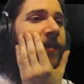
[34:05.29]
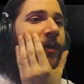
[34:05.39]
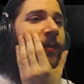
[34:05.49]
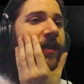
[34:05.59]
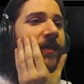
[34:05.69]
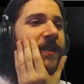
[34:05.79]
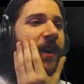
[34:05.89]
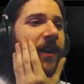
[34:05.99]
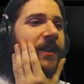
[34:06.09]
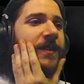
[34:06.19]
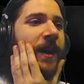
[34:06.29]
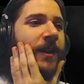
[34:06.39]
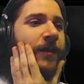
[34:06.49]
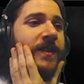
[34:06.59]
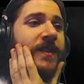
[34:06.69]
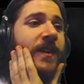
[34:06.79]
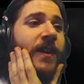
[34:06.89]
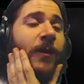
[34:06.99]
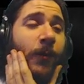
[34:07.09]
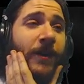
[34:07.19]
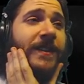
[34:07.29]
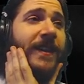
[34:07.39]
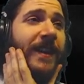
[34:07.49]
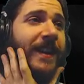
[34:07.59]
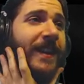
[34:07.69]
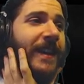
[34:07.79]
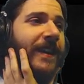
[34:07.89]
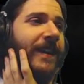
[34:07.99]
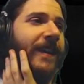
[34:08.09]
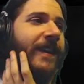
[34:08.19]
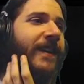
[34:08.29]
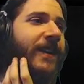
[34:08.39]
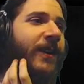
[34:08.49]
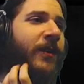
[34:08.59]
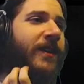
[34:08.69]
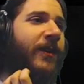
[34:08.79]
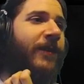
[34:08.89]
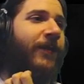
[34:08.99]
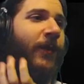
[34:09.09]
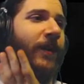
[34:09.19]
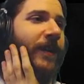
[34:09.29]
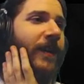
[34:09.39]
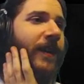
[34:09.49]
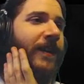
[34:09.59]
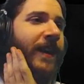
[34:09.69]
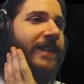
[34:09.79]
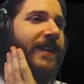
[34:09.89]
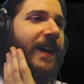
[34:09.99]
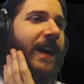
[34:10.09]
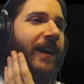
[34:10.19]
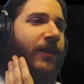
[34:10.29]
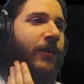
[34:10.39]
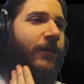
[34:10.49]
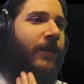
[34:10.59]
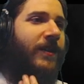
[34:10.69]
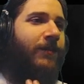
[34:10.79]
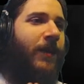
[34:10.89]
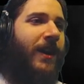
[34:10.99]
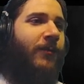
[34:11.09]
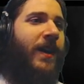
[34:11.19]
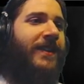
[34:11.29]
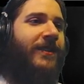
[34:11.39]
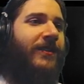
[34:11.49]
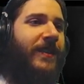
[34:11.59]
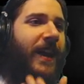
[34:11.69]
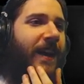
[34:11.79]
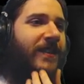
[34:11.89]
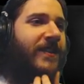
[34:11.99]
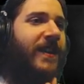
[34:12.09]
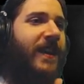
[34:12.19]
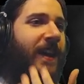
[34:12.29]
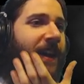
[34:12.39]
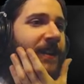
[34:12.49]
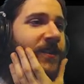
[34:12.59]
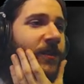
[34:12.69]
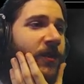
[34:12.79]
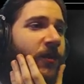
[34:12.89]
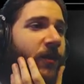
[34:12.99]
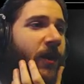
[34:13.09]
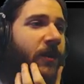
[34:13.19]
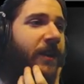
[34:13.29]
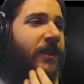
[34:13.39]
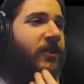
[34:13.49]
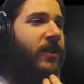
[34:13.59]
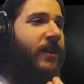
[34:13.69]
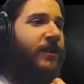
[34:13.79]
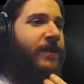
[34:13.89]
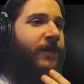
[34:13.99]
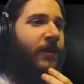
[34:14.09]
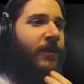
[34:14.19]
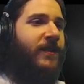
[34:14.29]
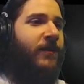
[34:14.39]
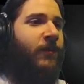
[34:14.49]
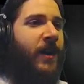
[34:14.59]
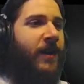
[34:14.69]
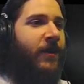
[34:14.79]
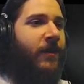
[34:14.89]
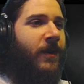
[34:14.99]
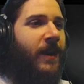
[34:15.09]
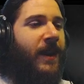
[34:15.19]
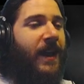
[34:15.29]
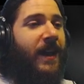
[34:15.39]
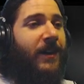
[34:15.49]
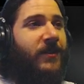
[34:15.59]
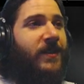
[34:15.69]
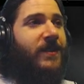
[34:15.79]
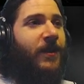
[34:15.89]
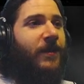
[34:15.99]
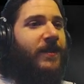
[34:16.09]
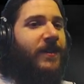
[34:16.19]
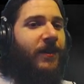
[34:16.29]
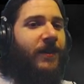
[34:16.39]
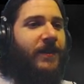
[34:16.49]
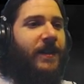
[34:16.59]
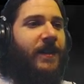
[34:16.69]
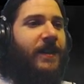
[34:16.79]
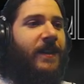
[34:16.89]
who built the tallest monuments weren't getting eaten. No one could afford not to hire you for this monumental task, and soon you were rolling in shells, furs, and whatever else served as currency